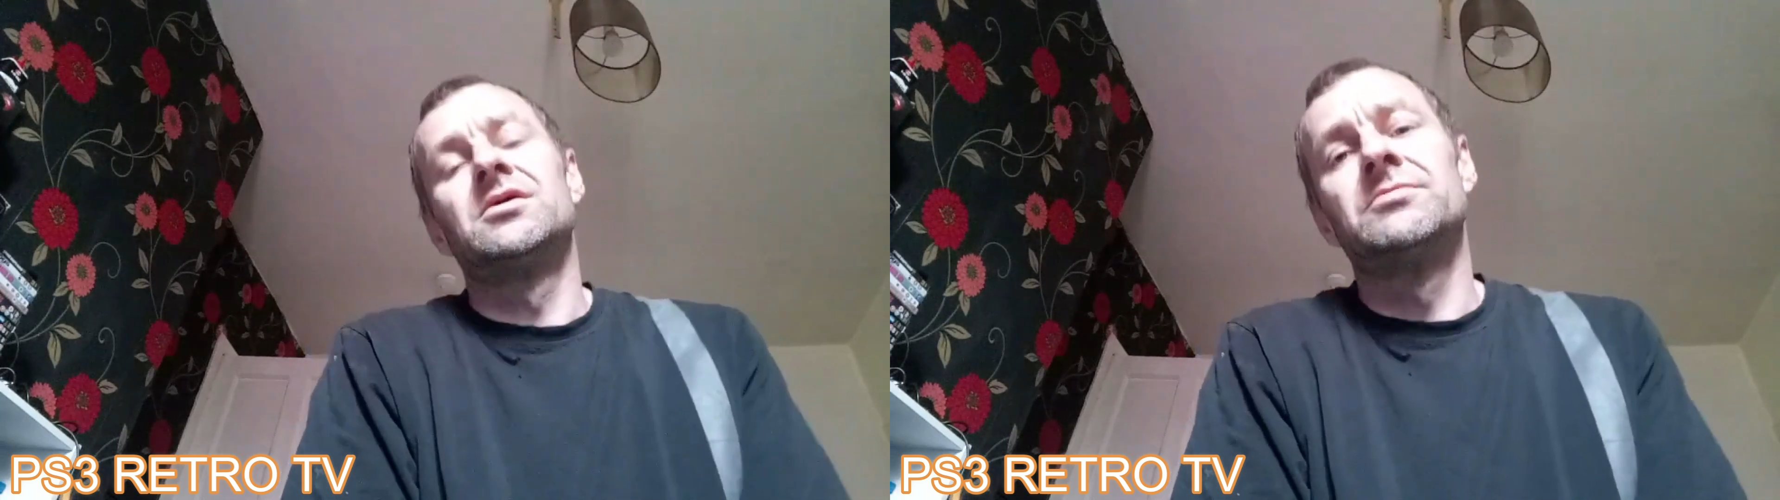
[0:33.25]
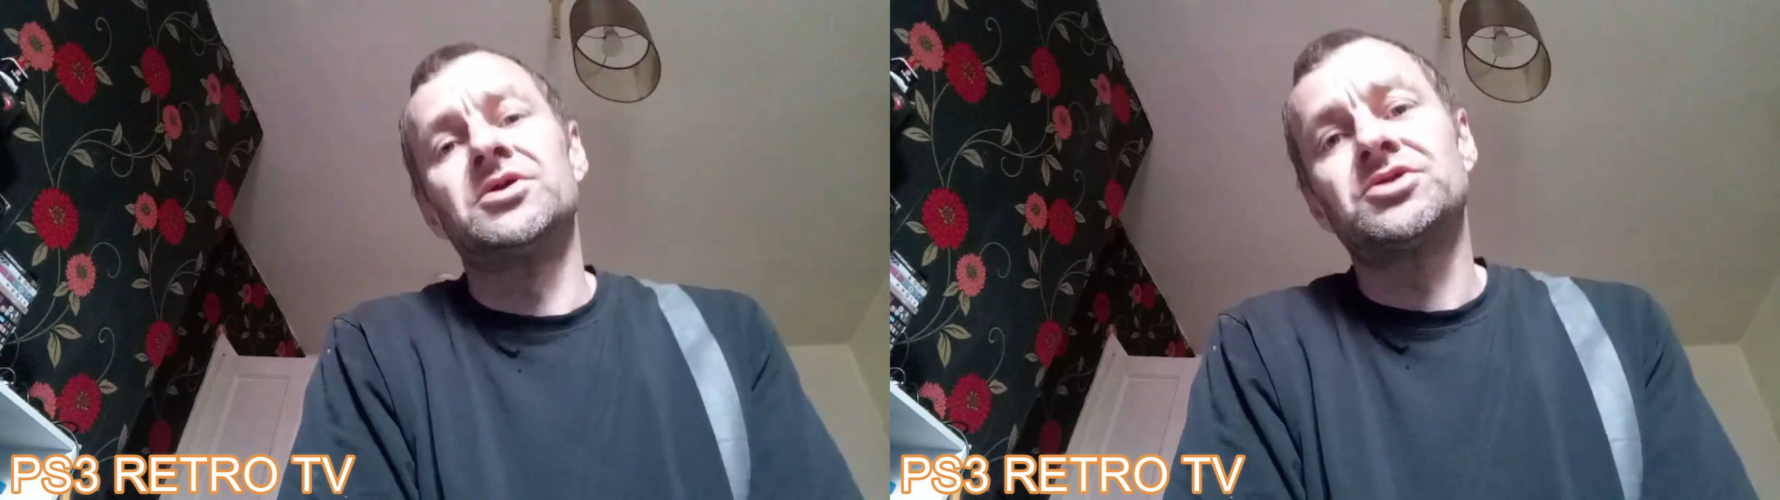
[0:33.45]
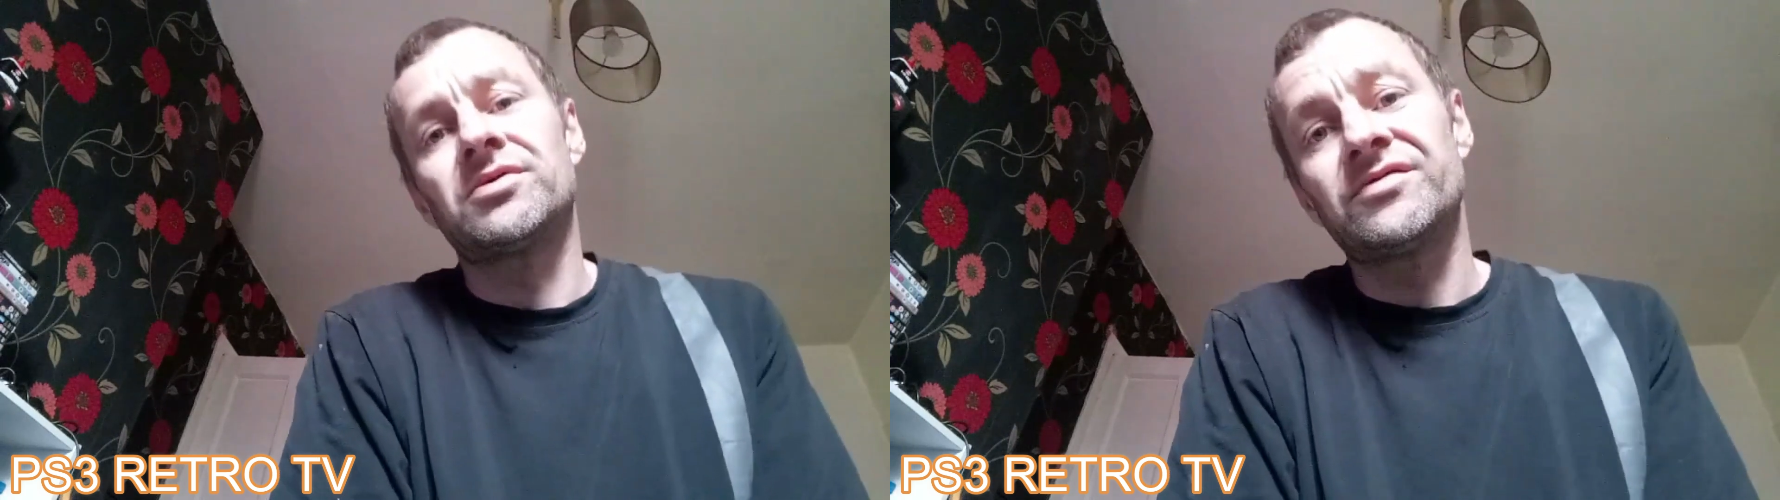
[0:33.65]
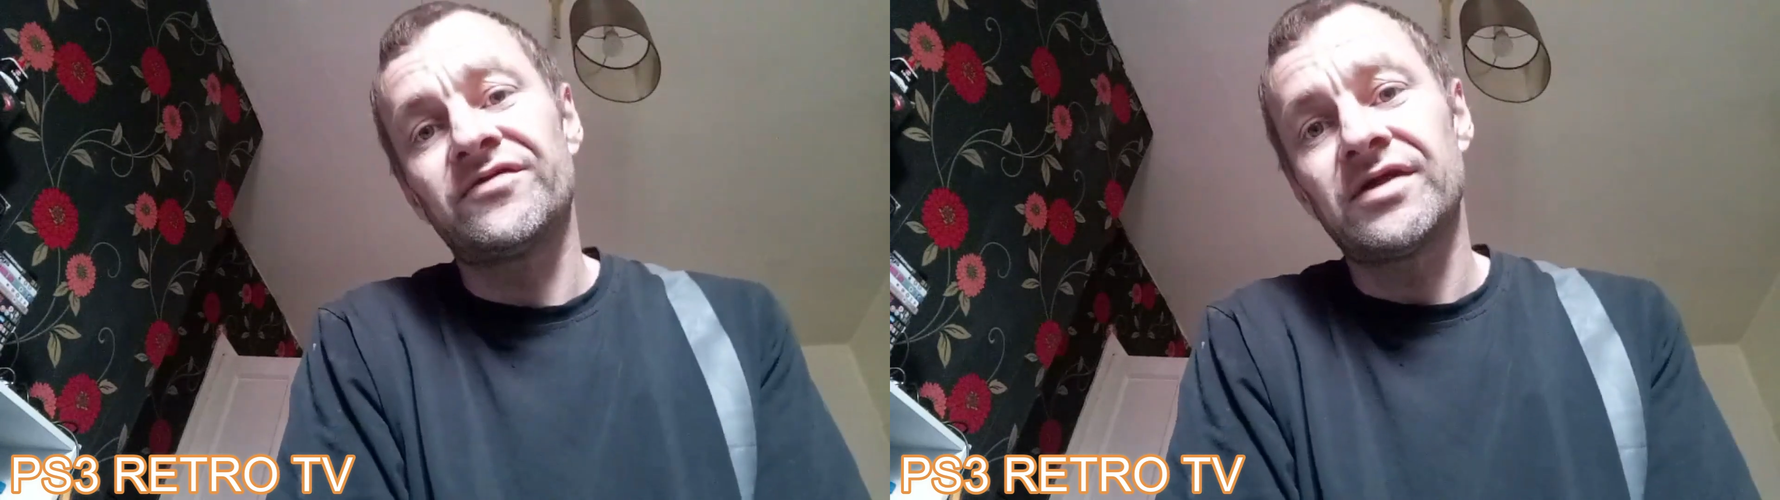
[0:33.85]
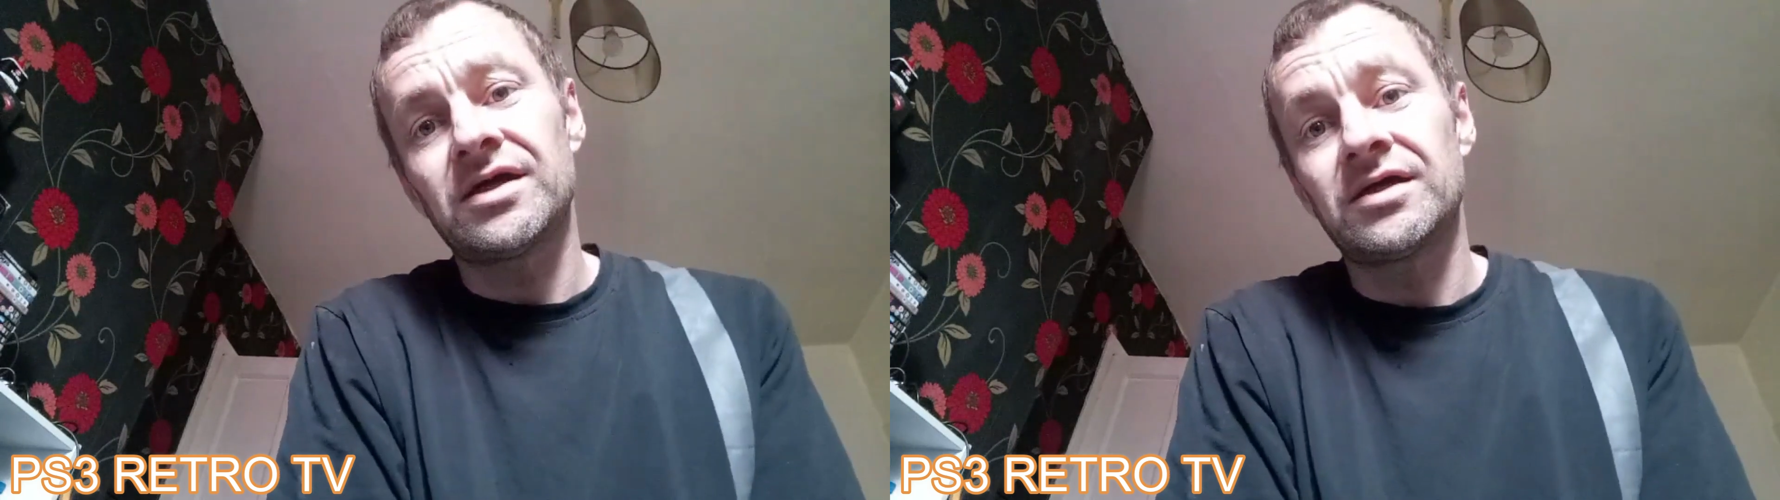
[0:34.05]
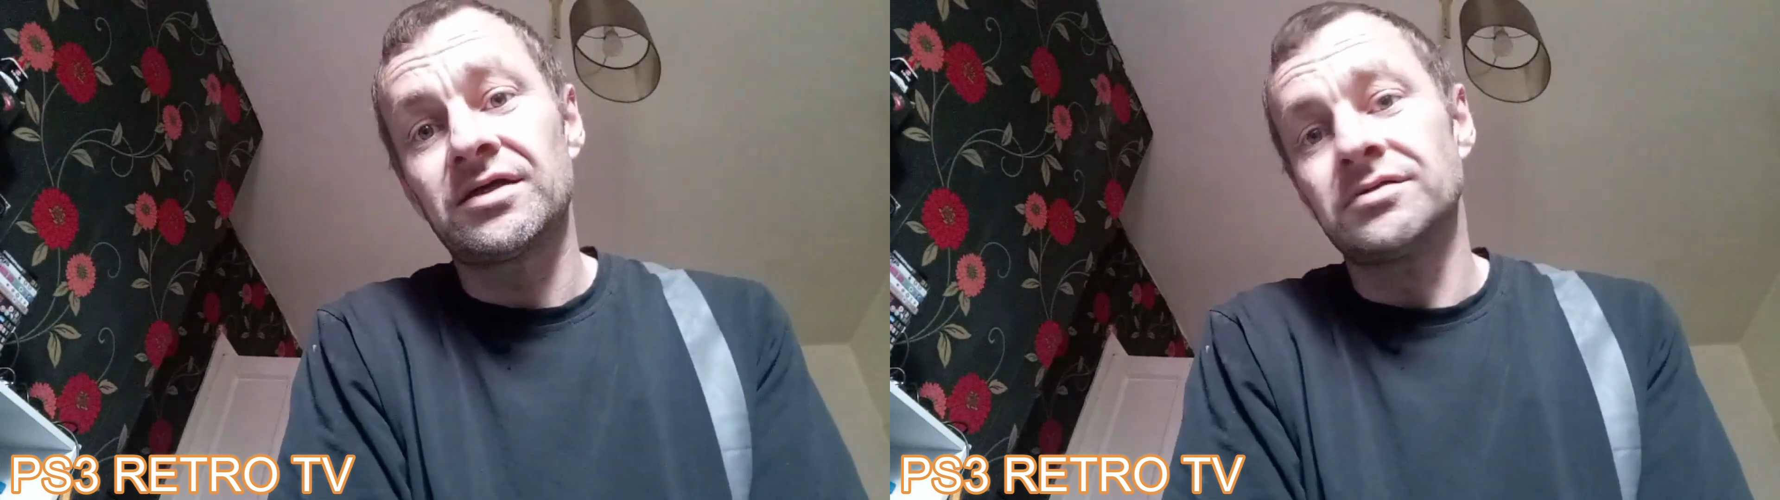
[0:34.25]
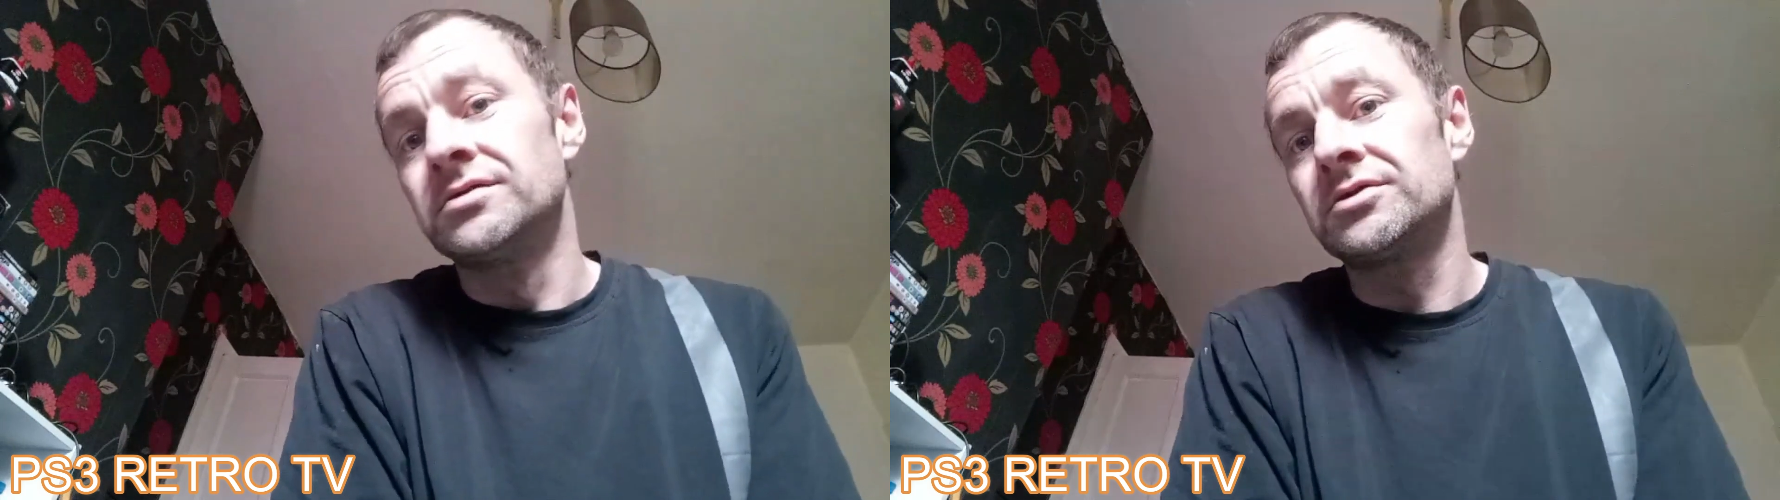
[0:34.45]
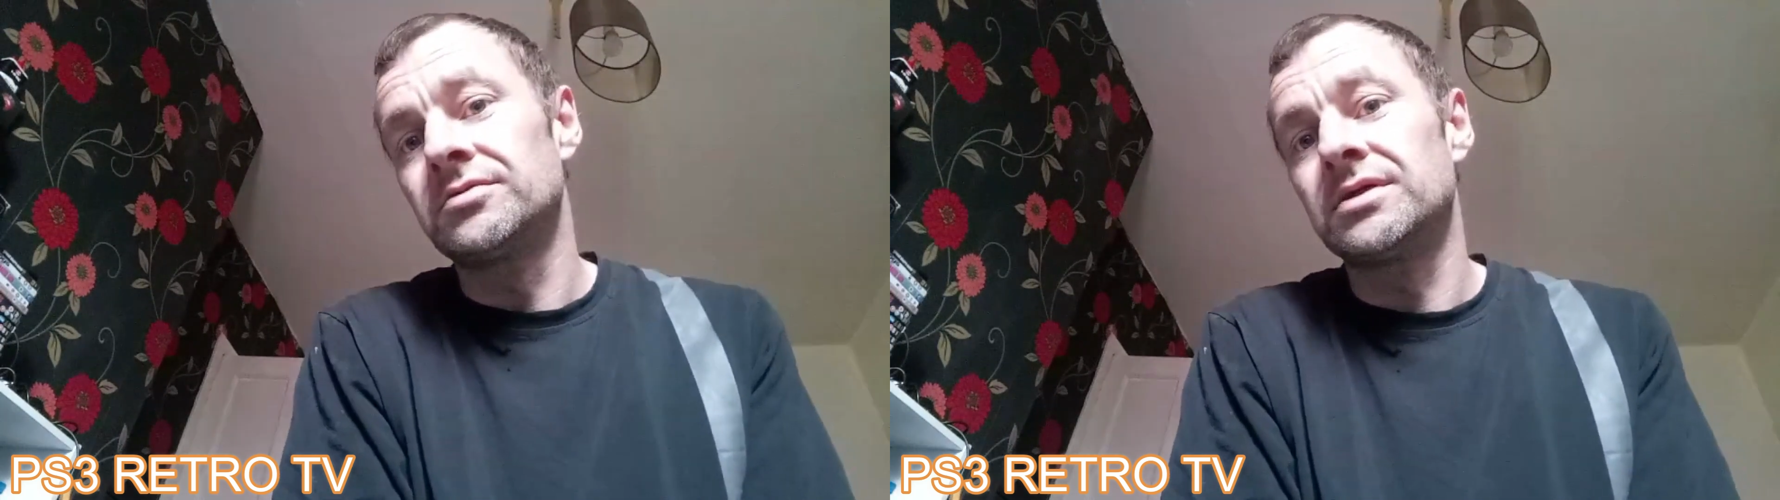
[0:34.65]
much went want for that
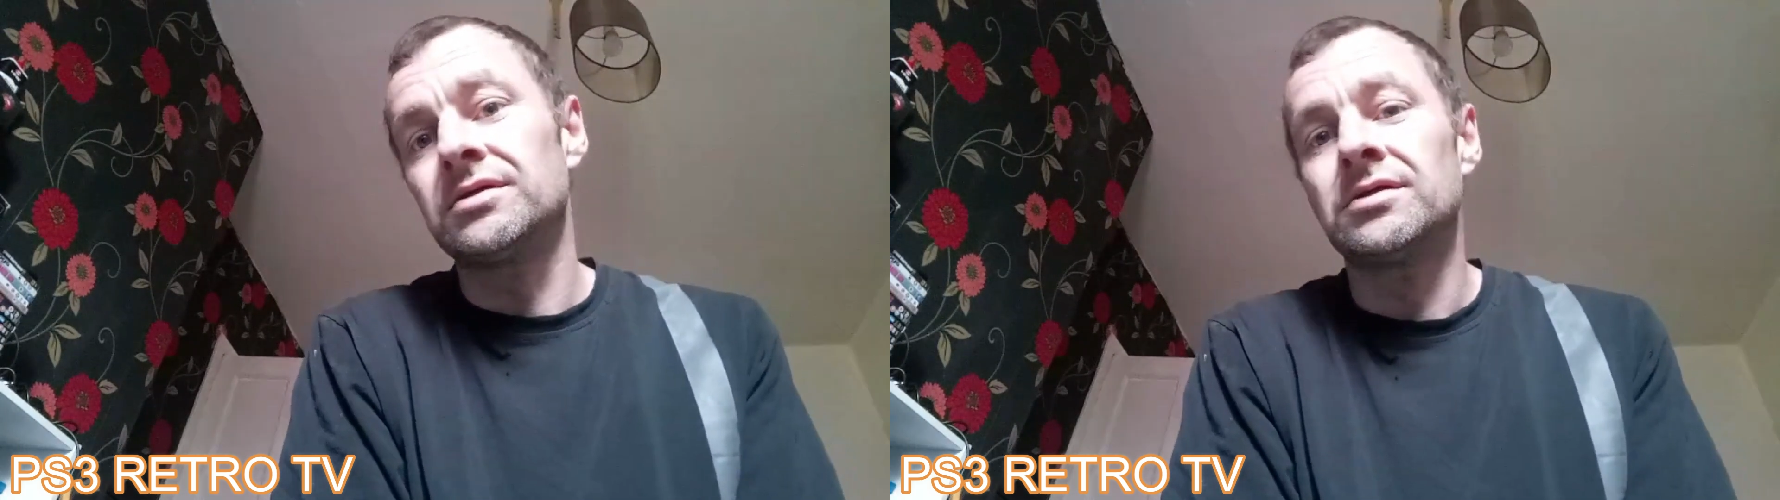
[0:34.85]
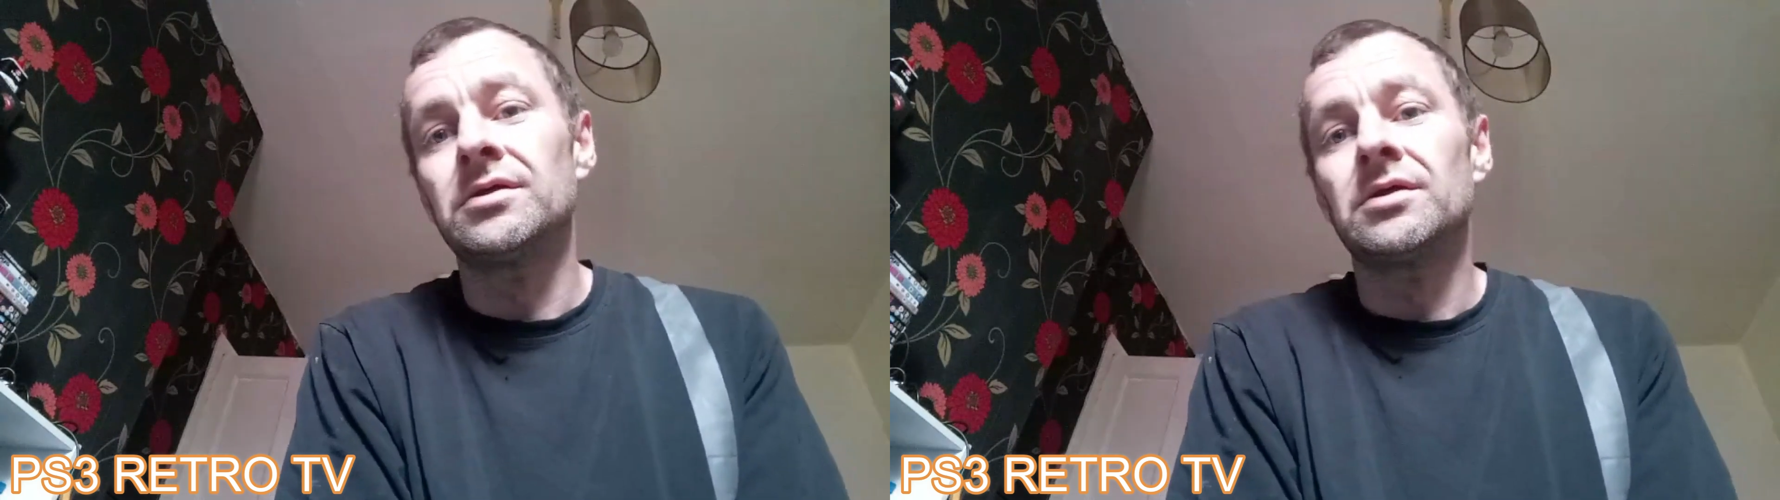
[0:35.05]
hen? She went,